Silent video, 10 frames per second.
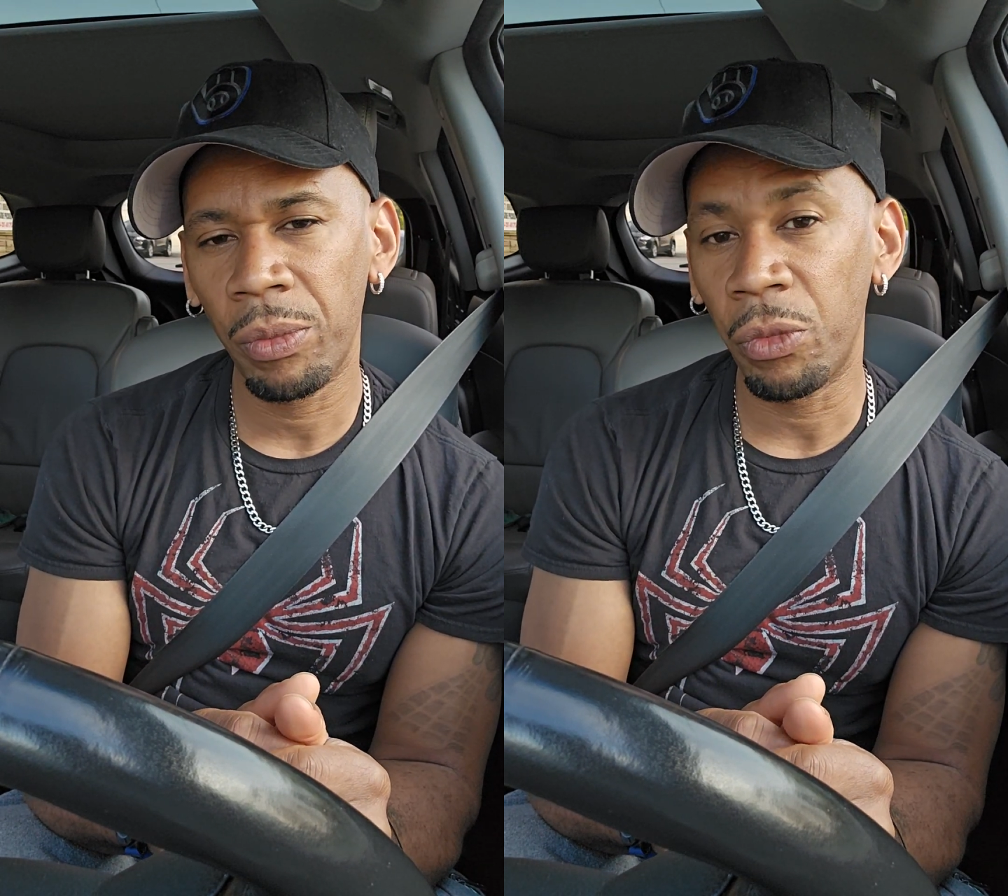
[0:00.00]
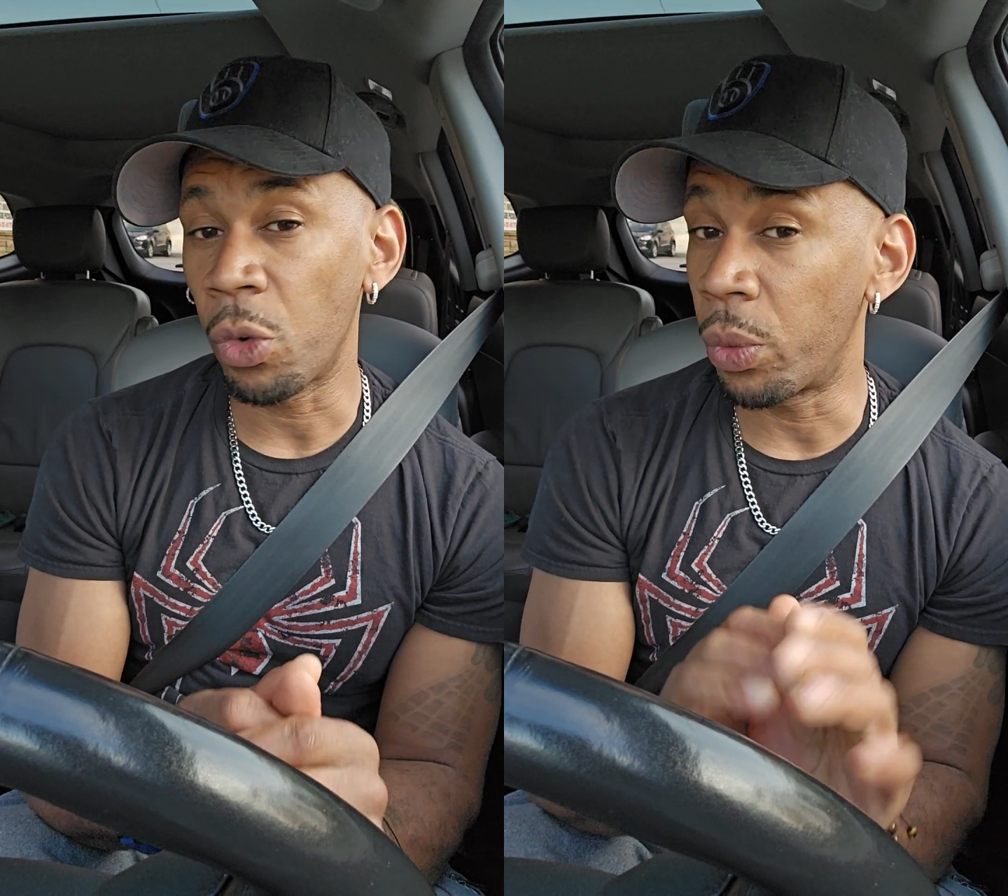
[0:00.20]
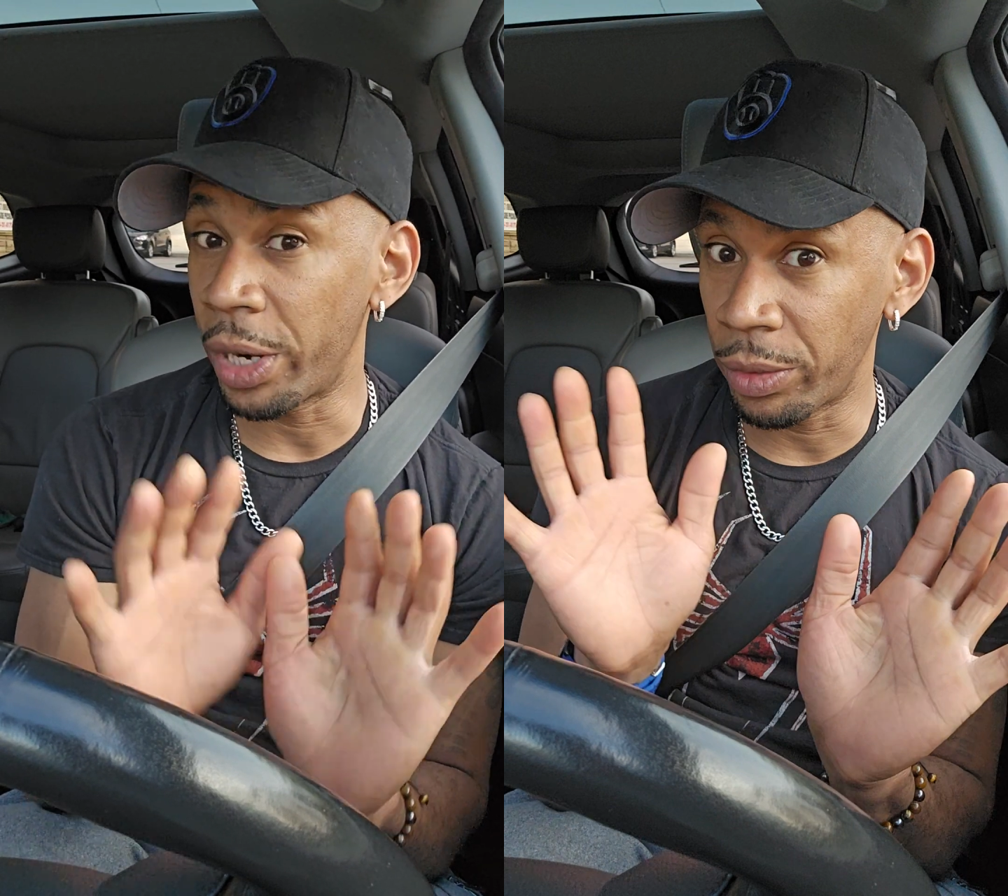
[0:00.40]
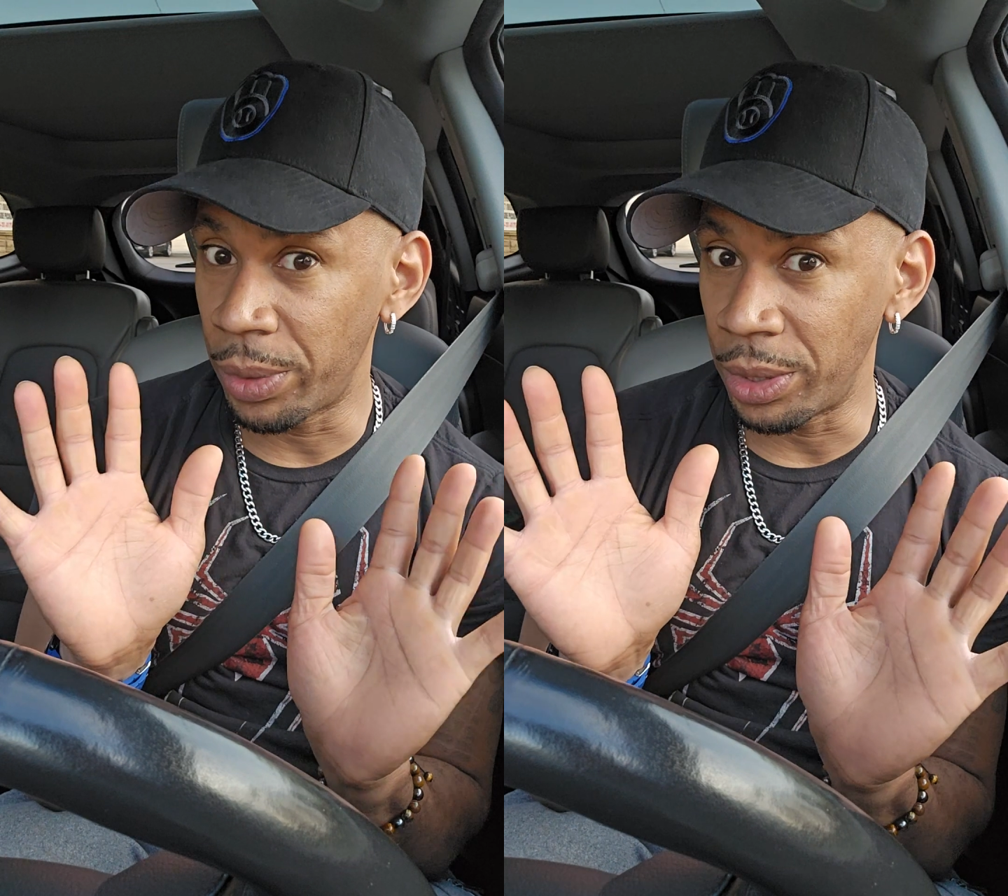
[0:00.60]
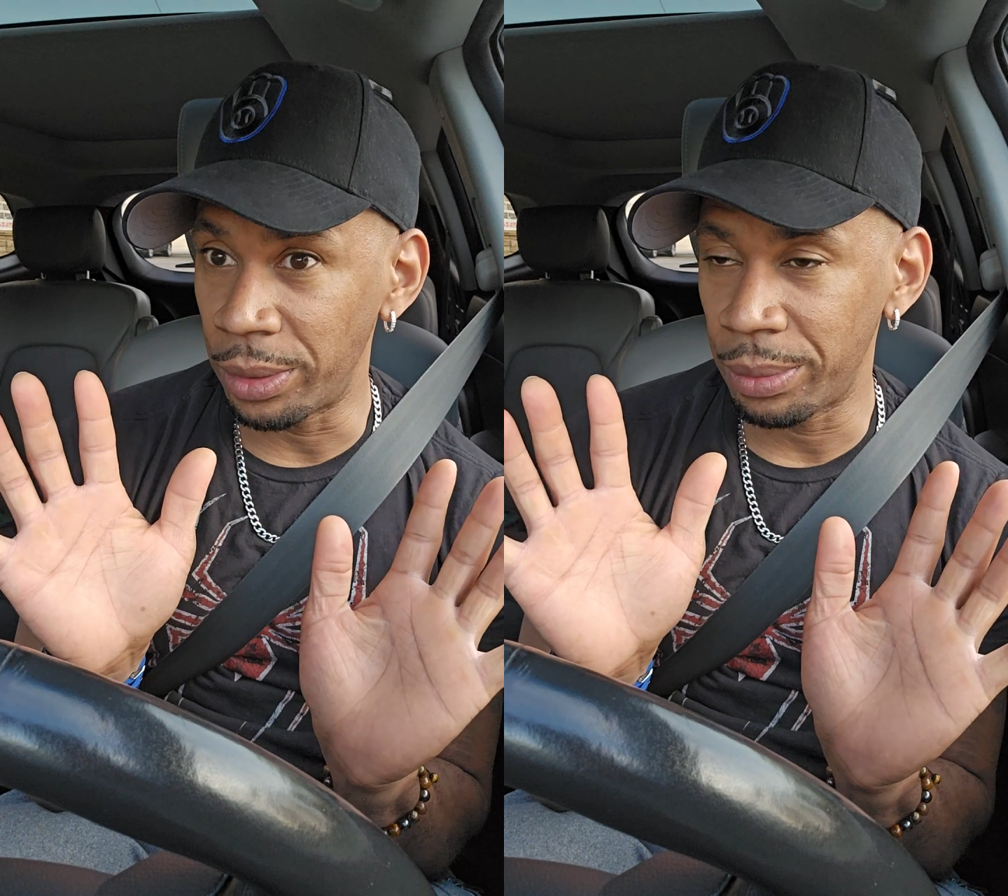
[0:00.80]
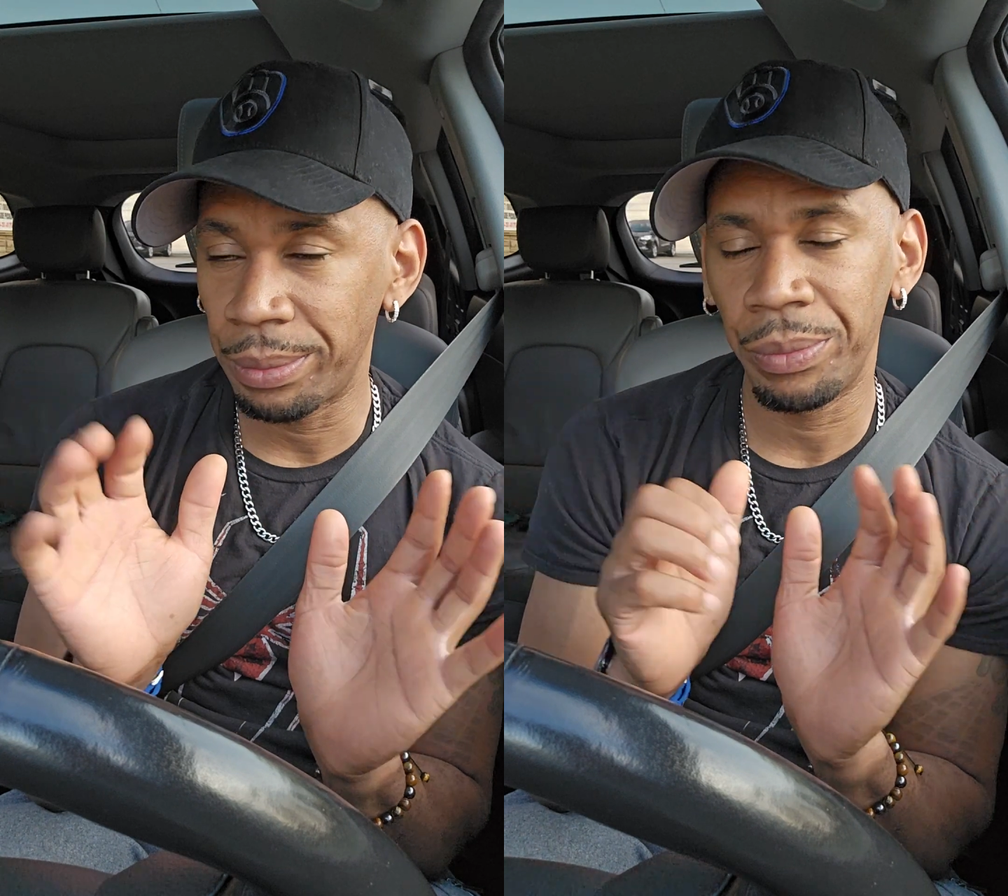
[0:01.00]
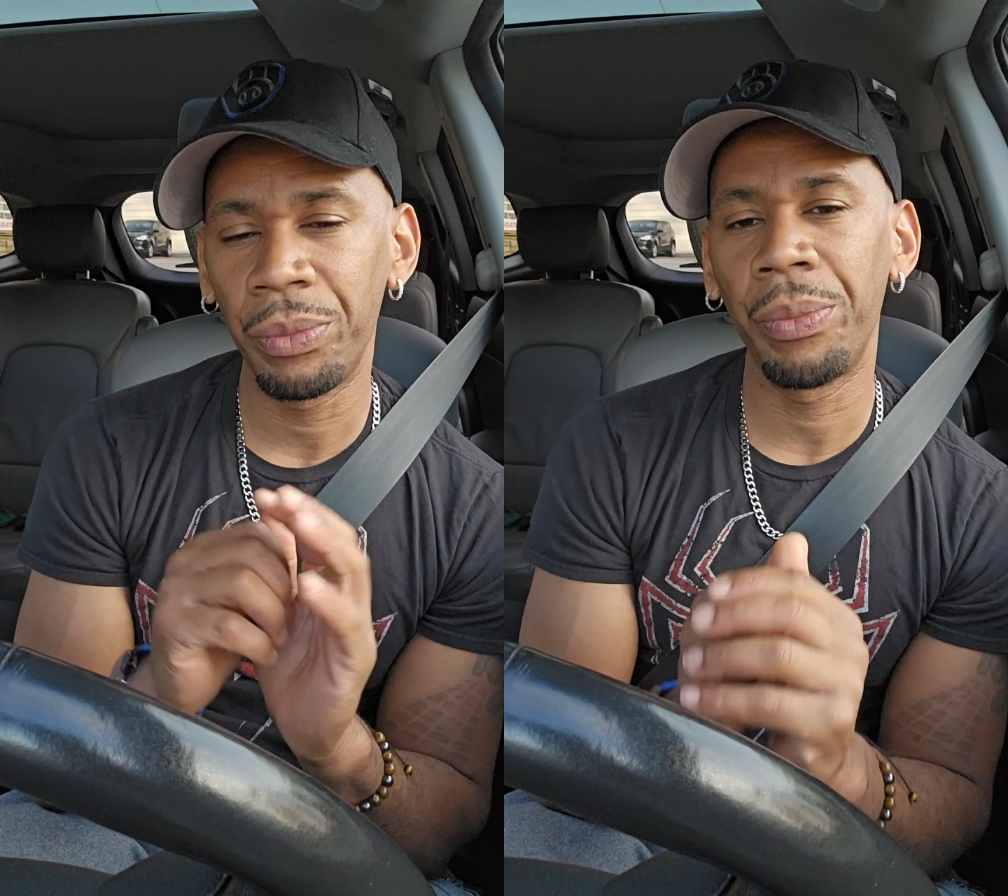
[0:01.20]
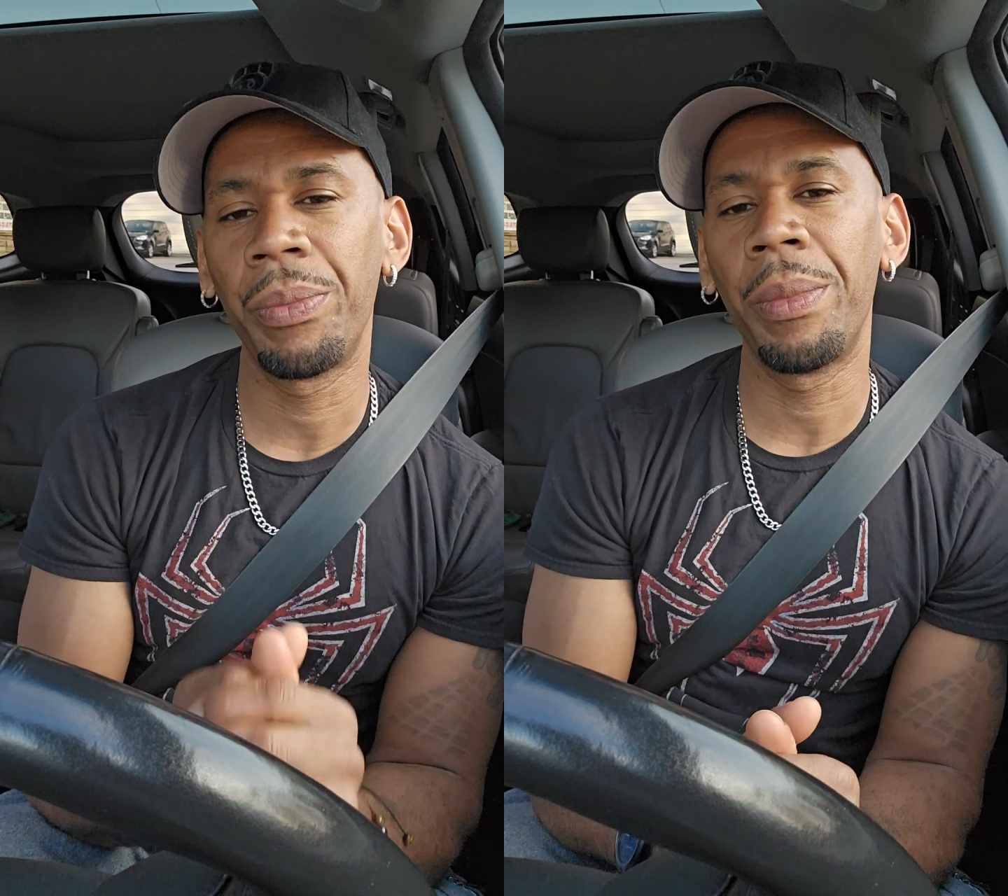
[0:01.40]
For whatever reason.
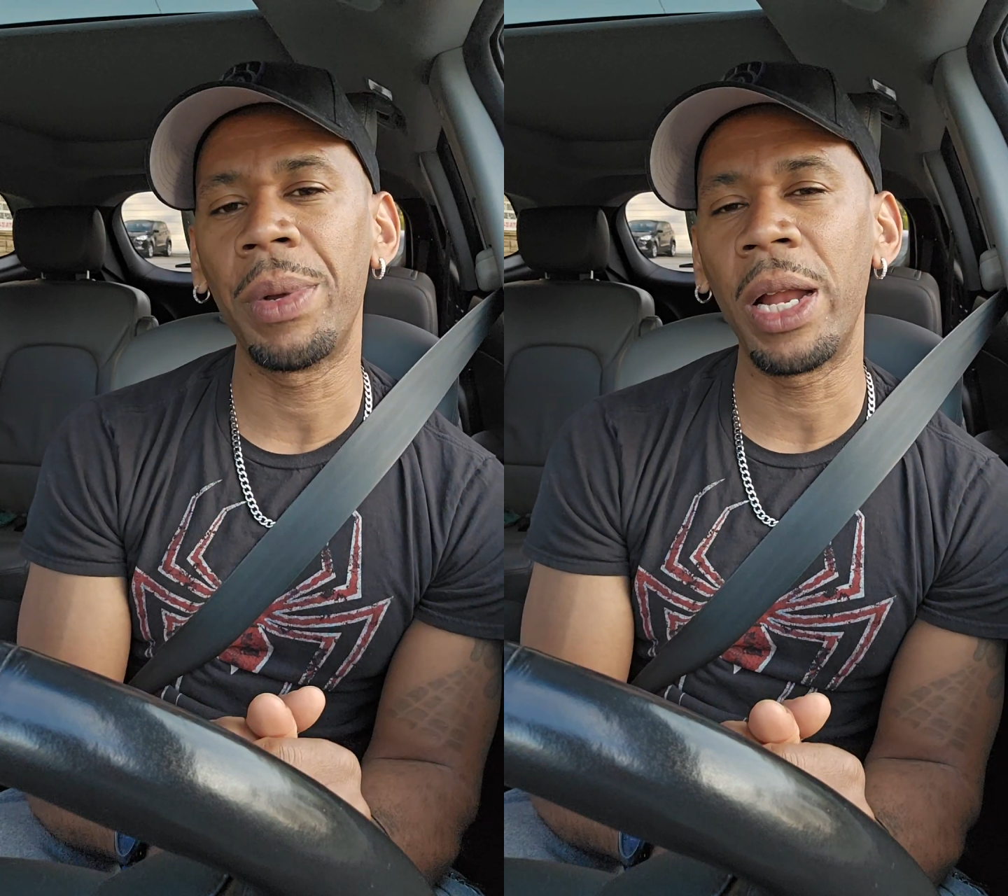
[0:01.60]
I'm